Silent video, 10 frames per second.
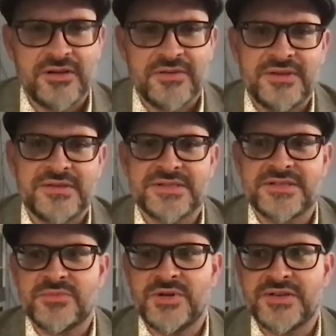I think is a
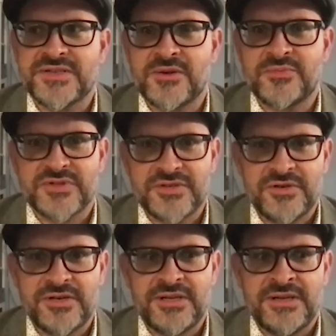tremendous
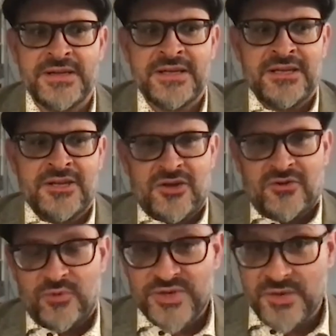opportunity
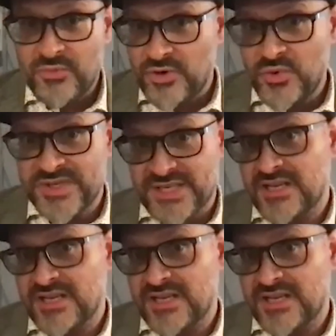for someone who was in a